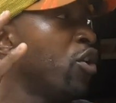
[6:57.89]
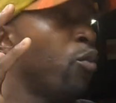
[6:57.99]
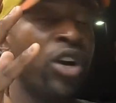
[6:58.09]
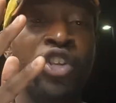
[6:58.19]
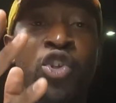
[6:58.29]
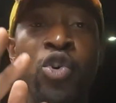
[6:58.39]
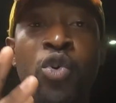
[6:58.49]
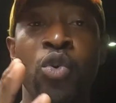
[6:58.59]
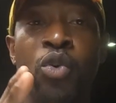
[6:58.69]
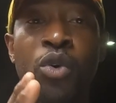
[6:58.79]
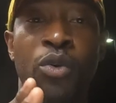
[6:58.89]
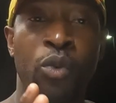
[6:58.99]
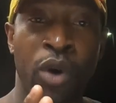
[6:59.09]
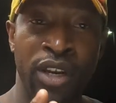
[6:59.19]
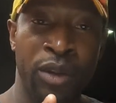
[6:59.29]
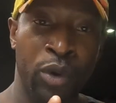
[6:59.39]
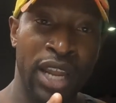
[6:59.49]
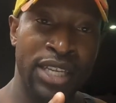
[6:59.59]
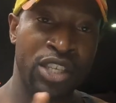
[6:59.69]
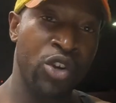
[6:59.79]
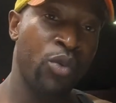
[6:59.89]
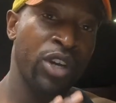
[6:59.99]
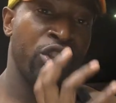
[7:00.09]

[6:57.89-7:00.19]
what you would like to do, what